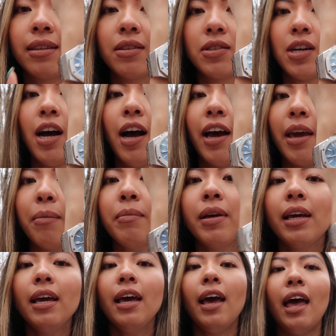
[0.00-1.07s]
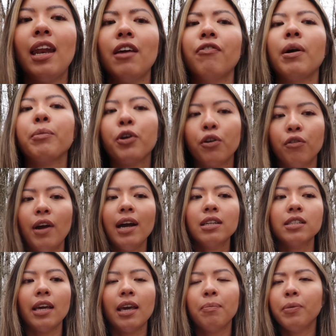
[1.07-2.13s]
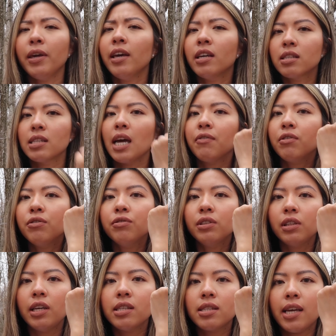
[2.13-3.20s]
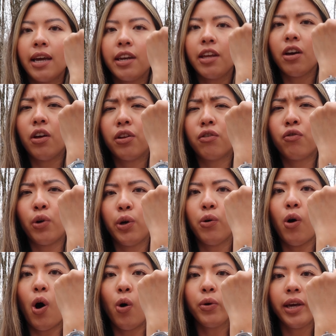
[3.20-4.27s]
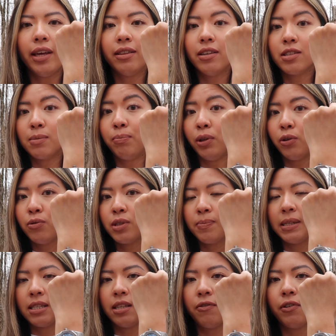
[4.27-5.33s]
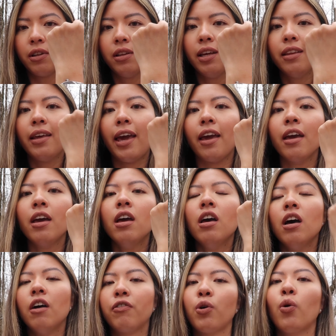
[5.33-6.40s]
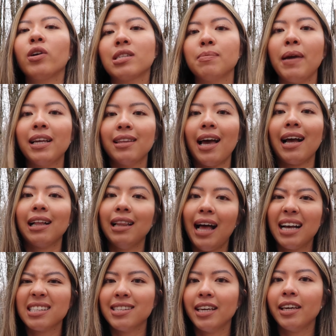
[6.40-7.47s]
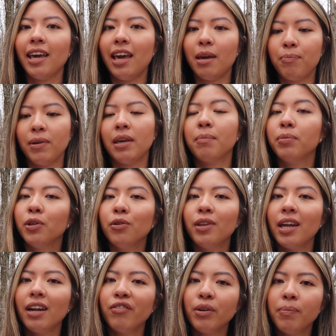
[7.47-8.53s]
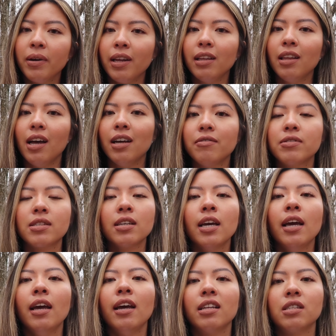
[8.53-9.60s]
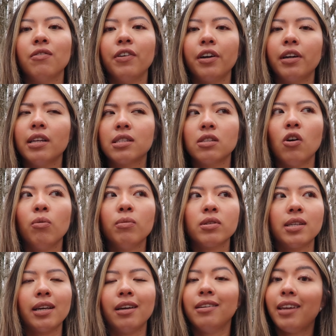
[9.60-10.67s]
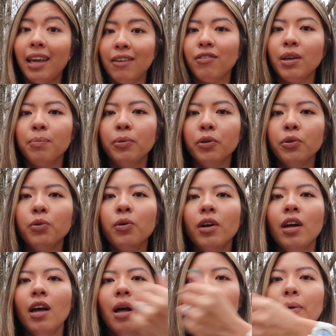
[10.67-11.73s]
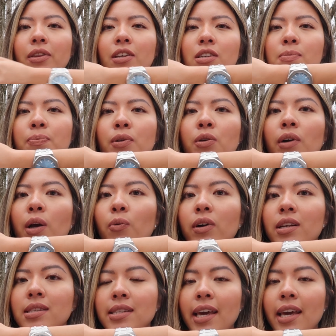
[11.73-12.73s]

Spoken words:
at the time, and if I'm correct, AP has never released any other Royal Oak in this blue specifically. They of course make that classic AP blue that everybody loves. It's almost like a navy blue, but this blue, I want to